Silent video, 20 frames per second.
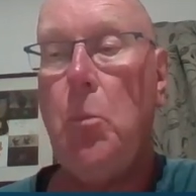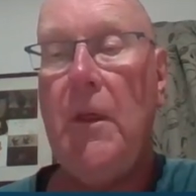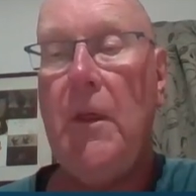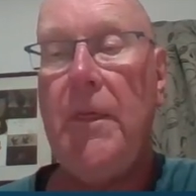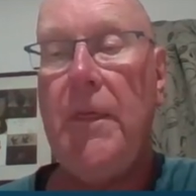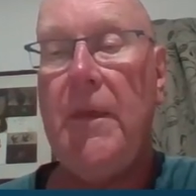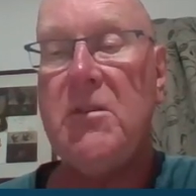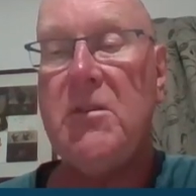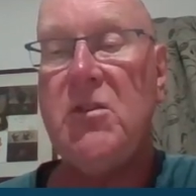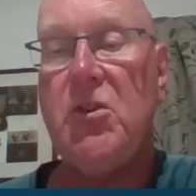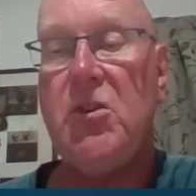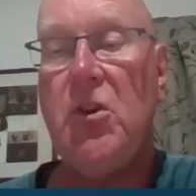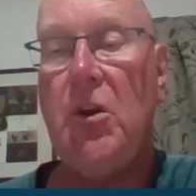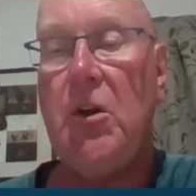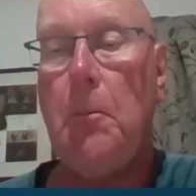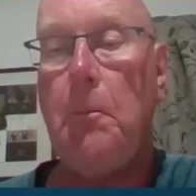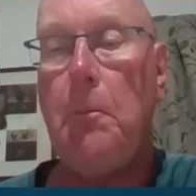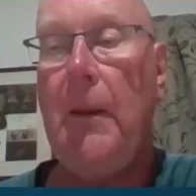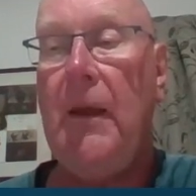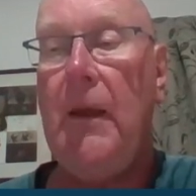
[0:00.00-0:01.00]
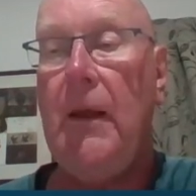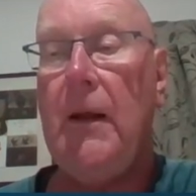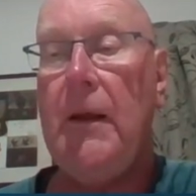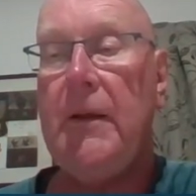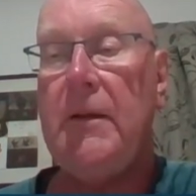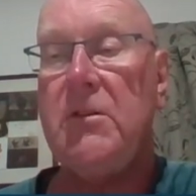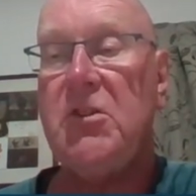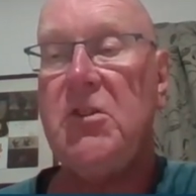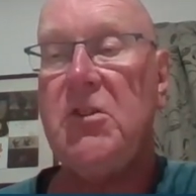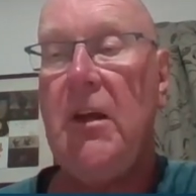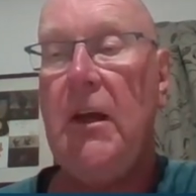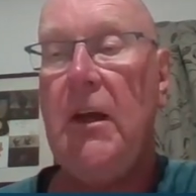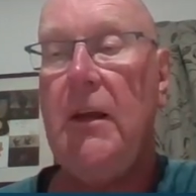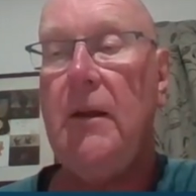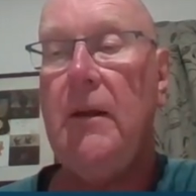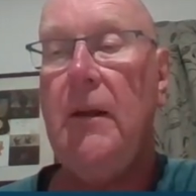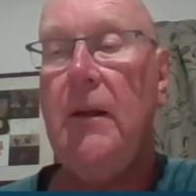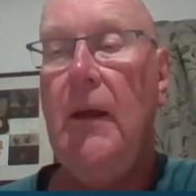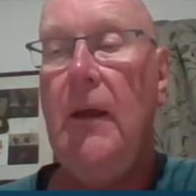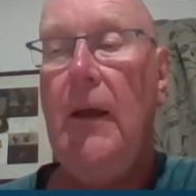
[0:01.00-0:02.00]
with this sort of peeling
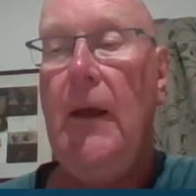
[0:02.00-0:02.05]
skin.